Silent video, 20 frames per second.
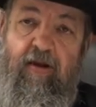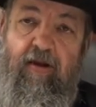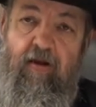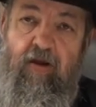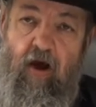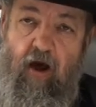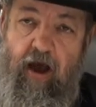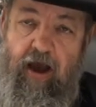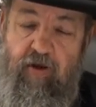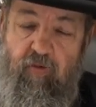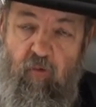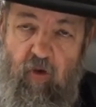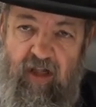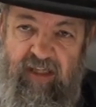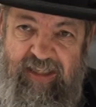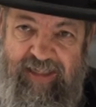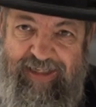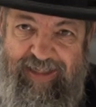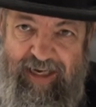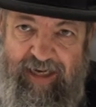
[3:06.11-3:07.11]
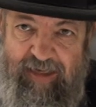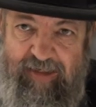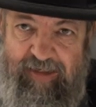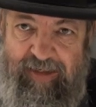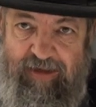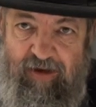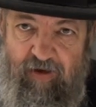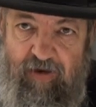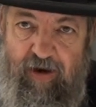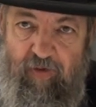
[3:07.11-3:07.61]

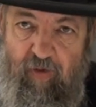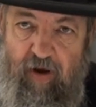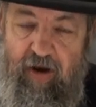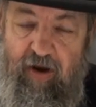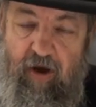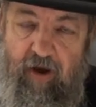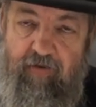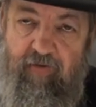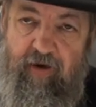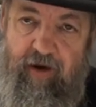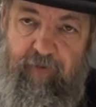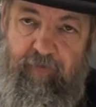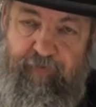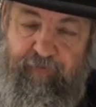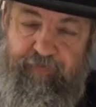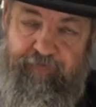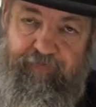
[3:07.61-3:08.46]
916 3100.